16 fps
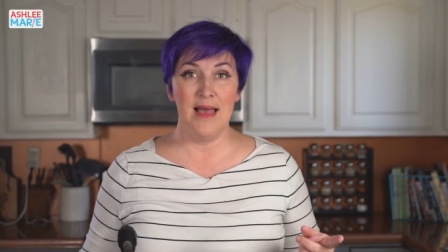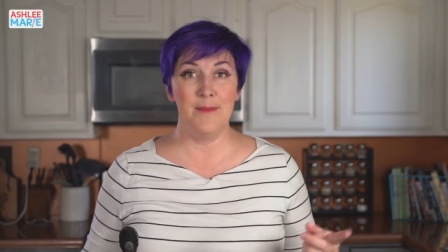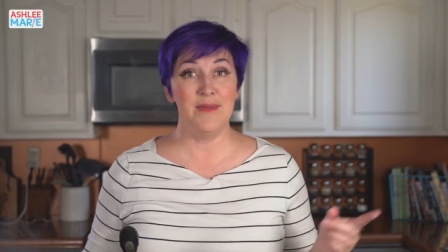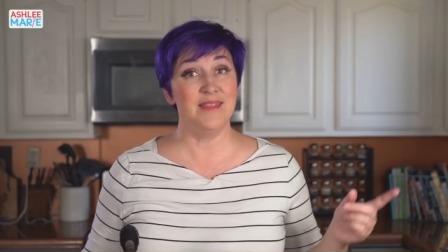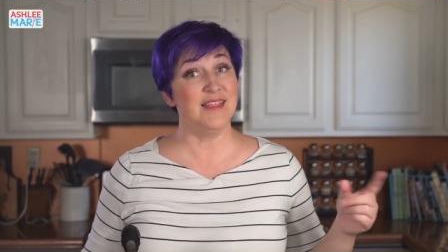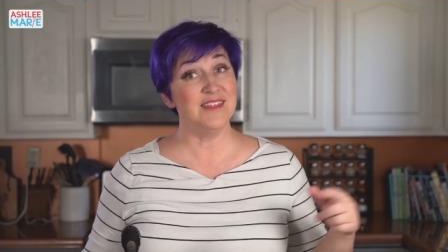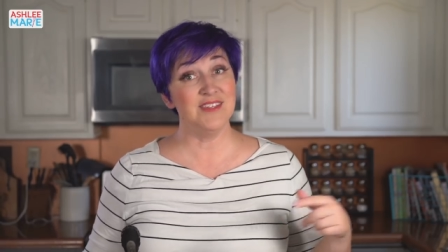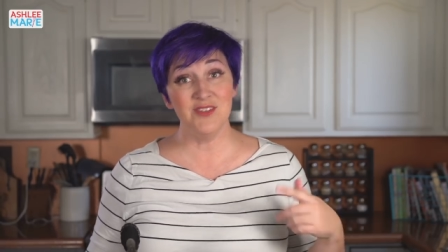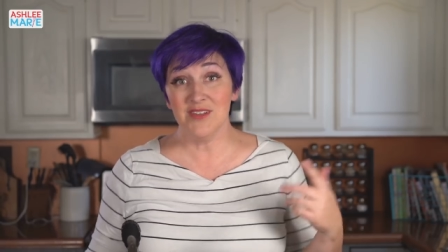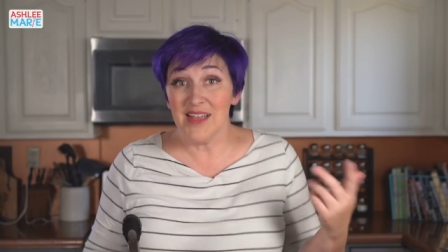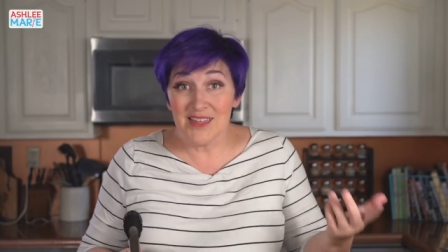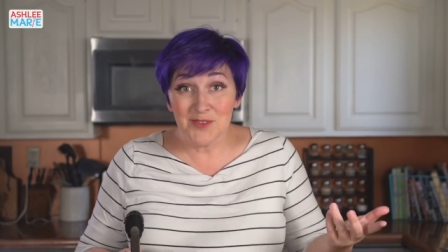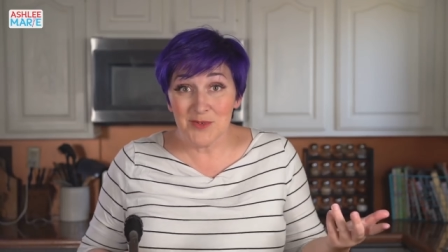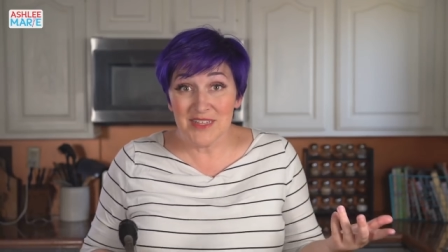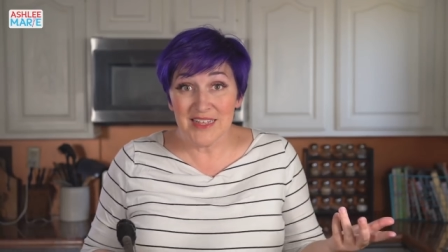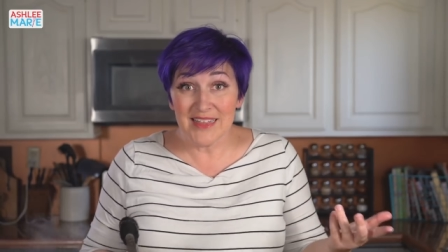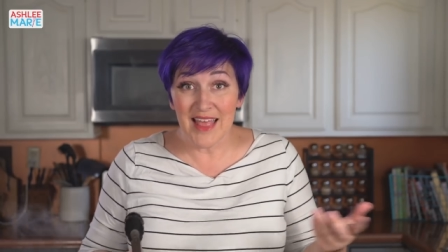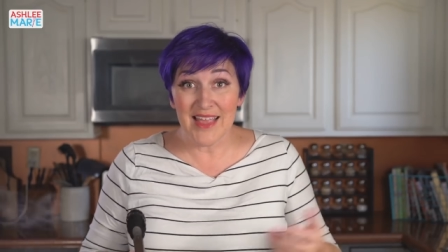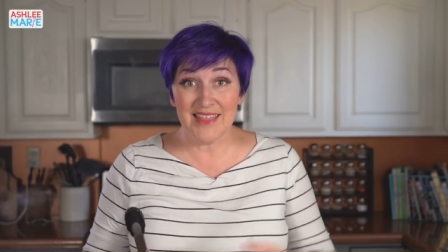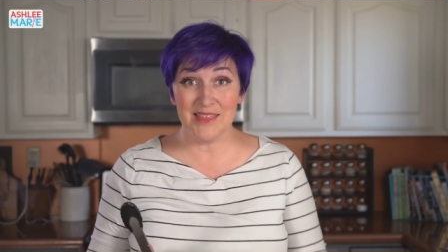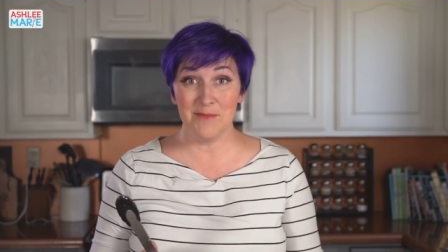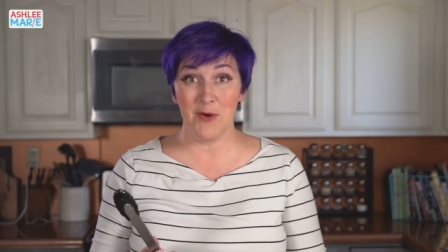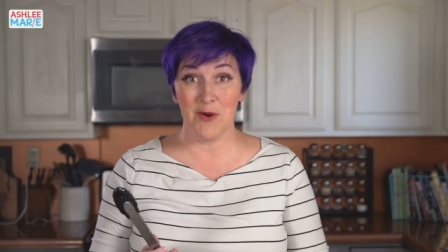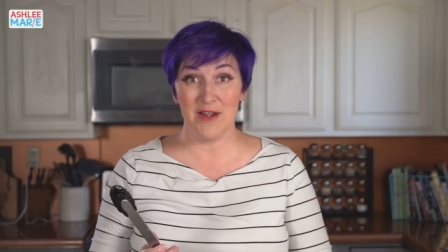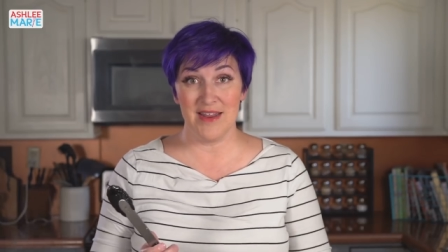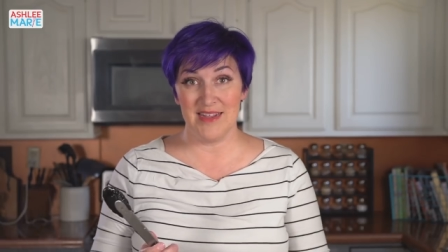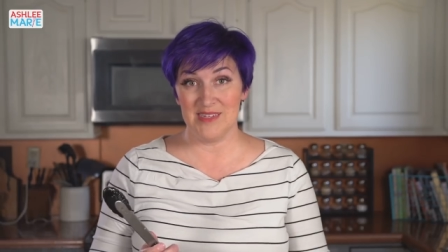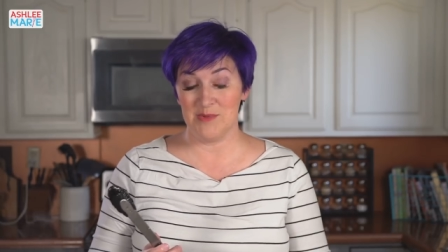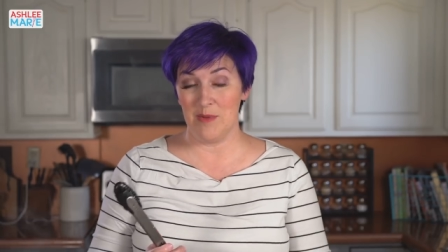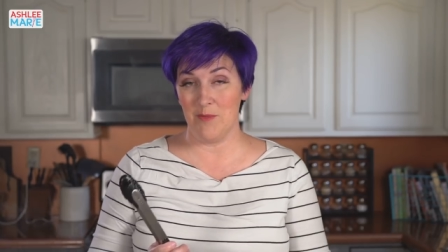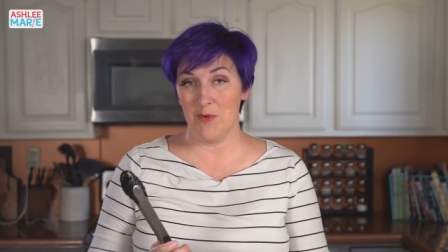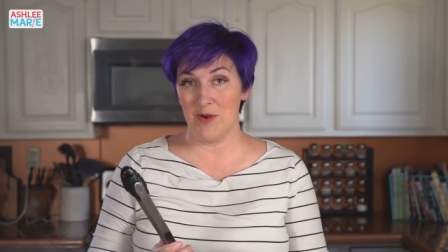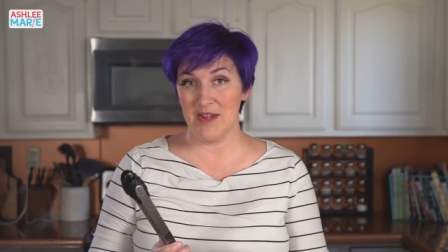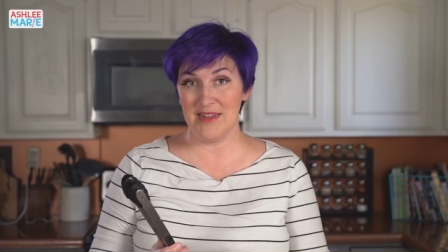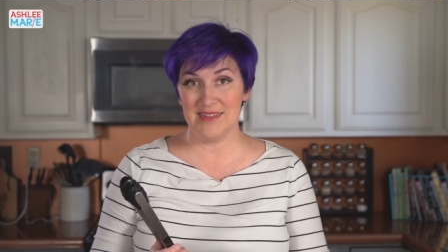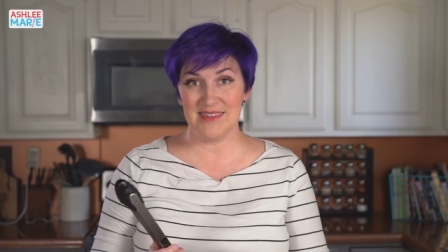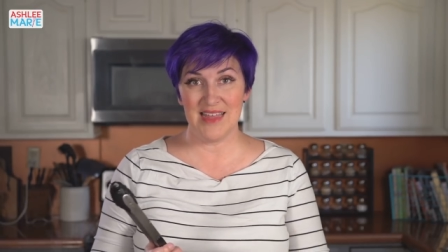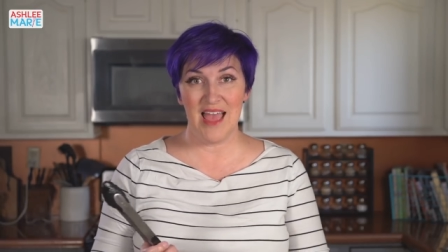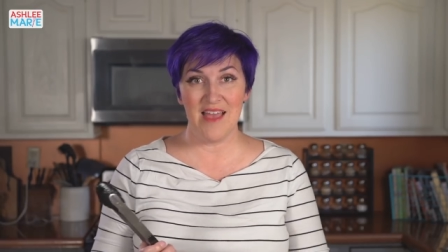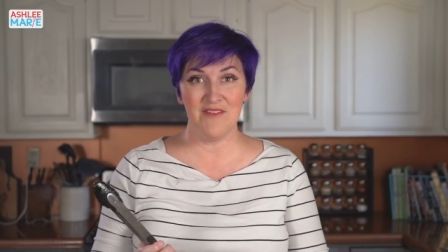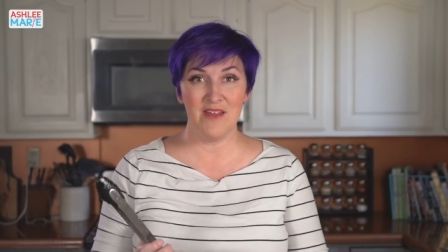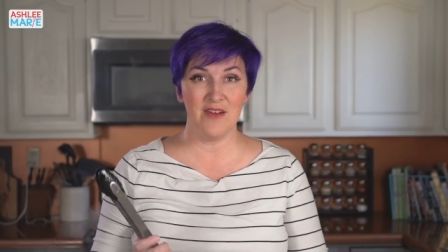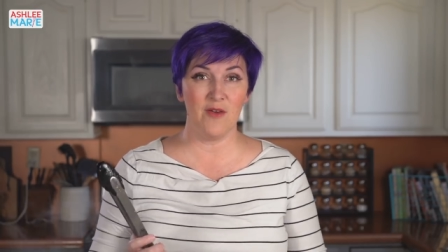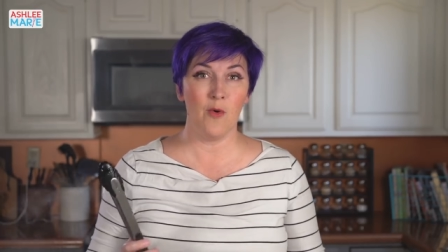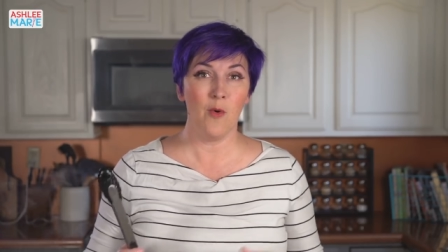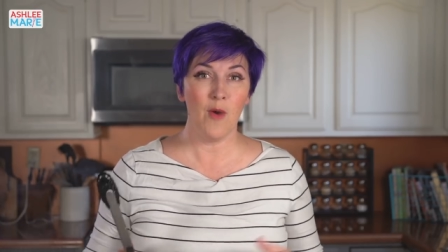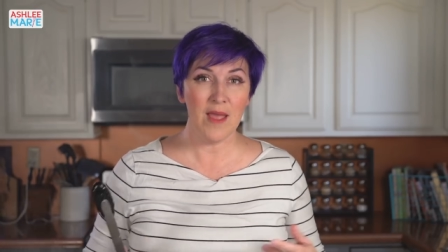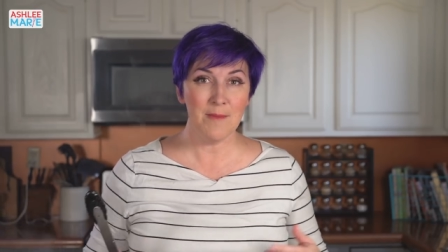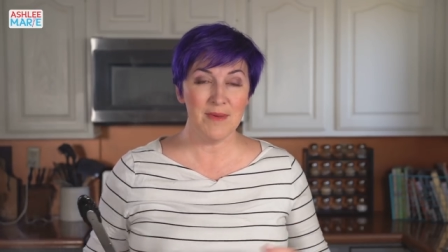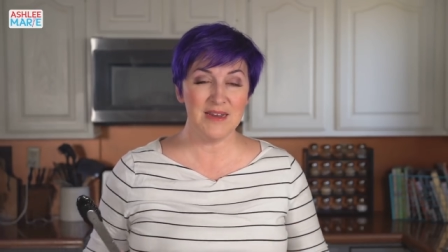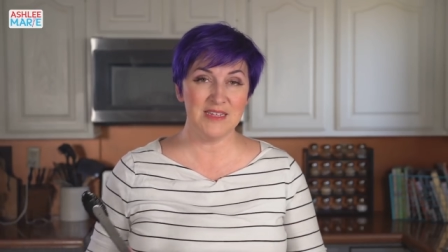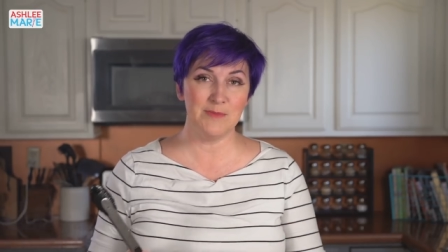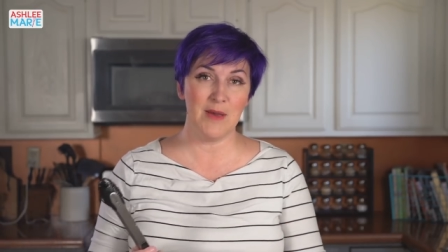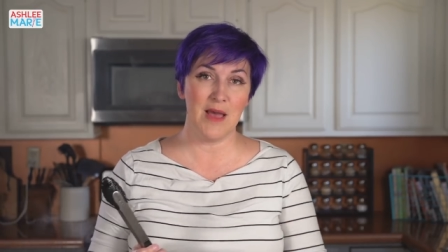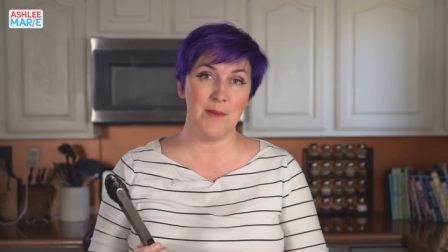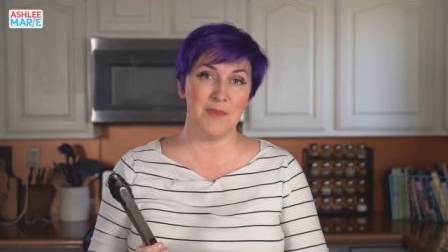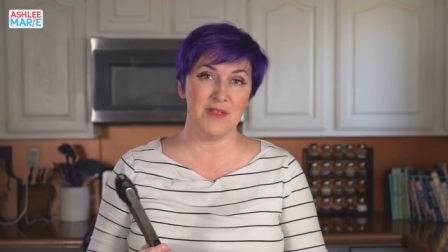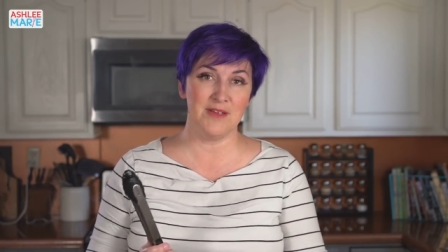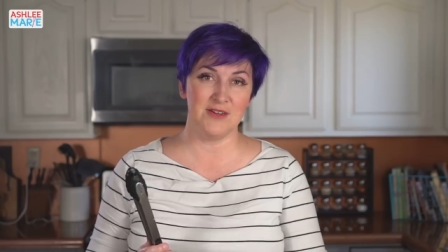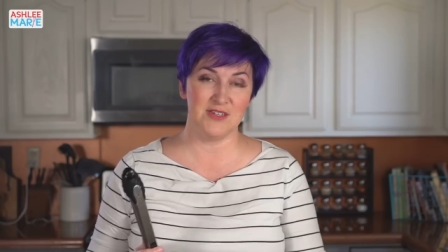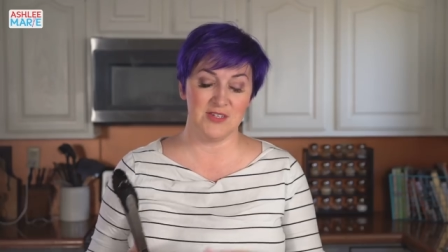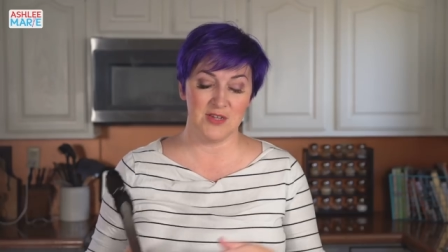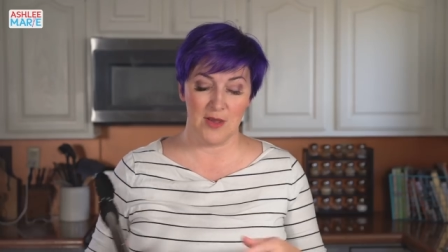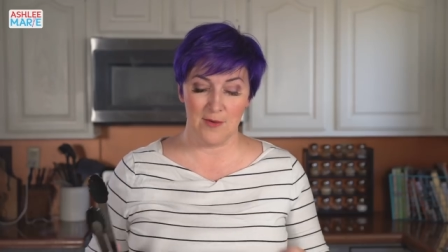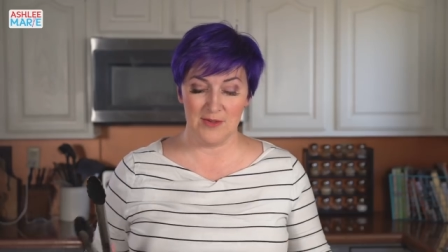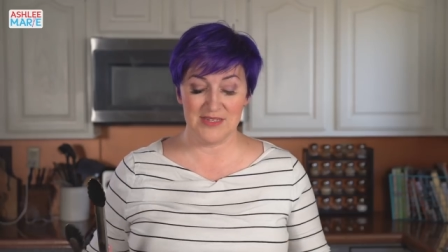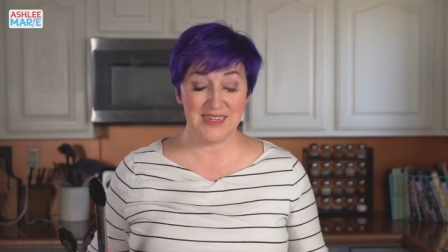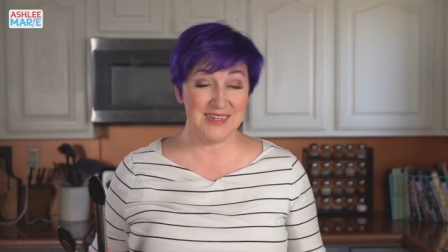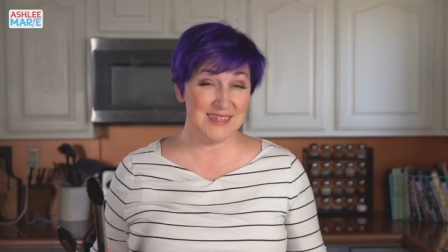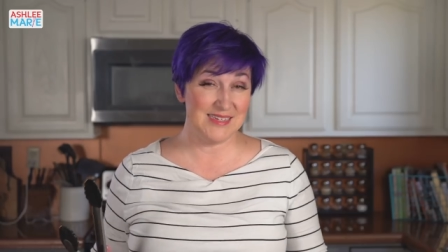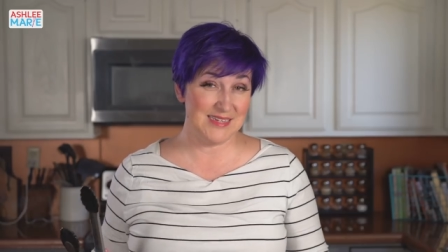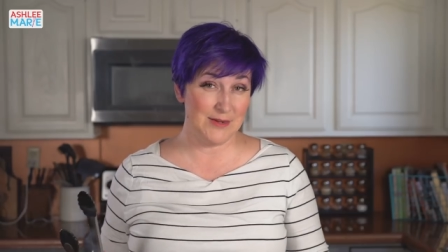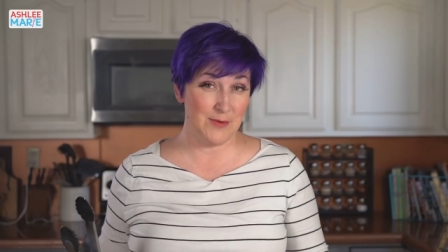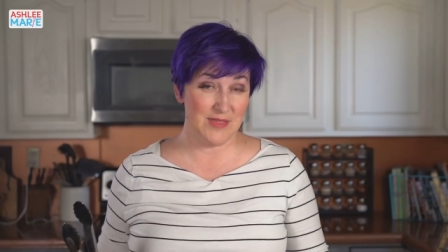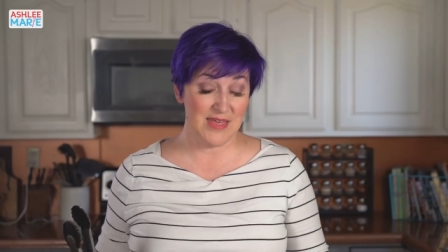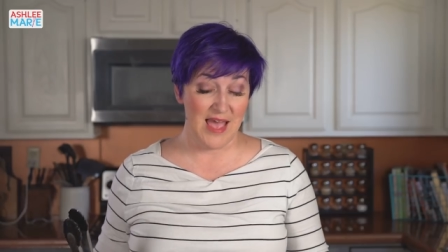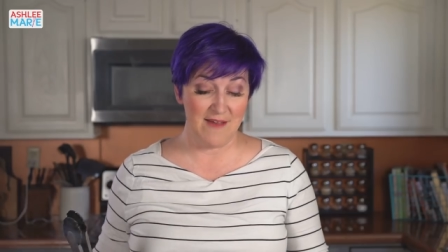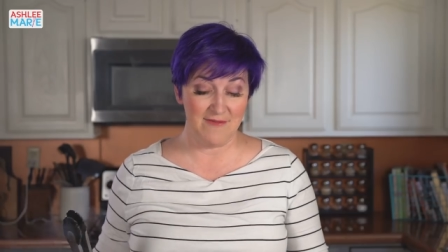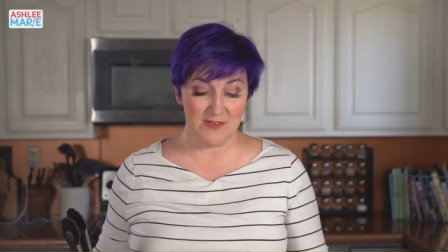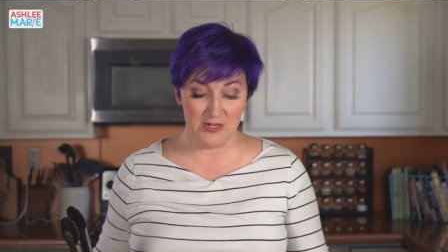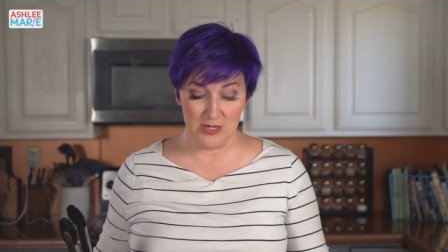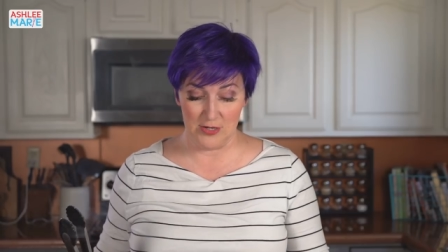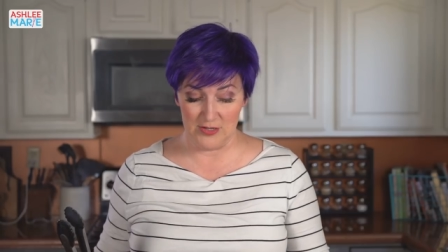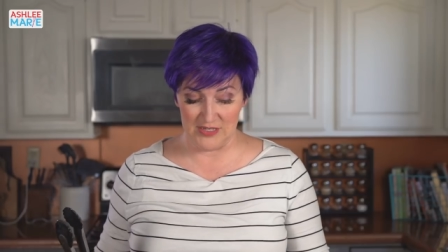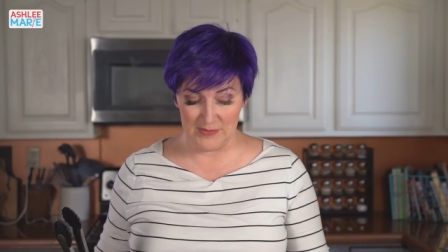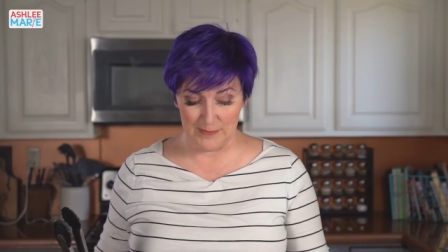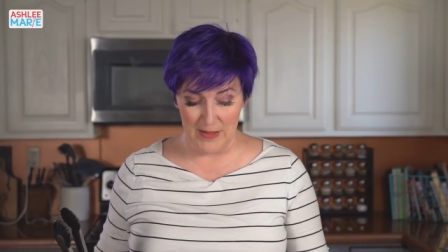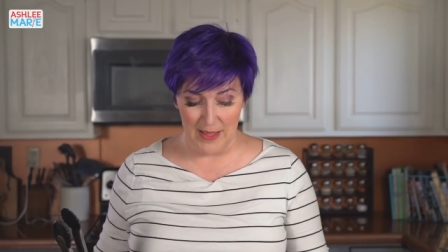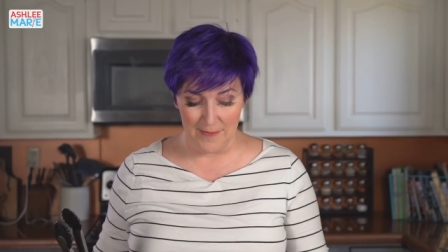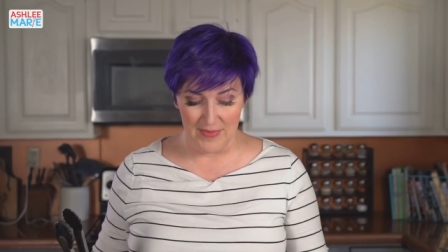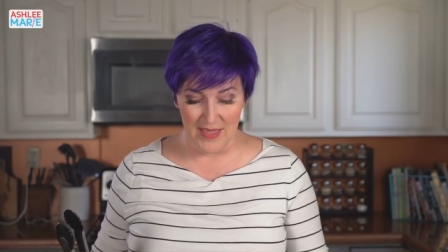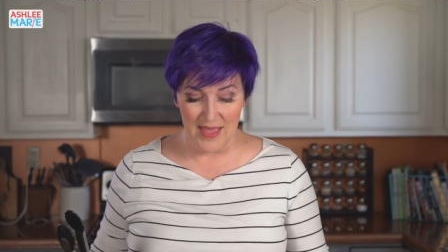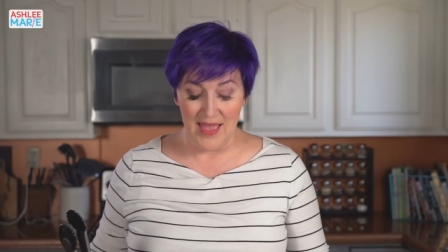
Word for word: unless you guys really like the mornings, but mornings haven't quite been as popular, so I was going to stick with afternoons, but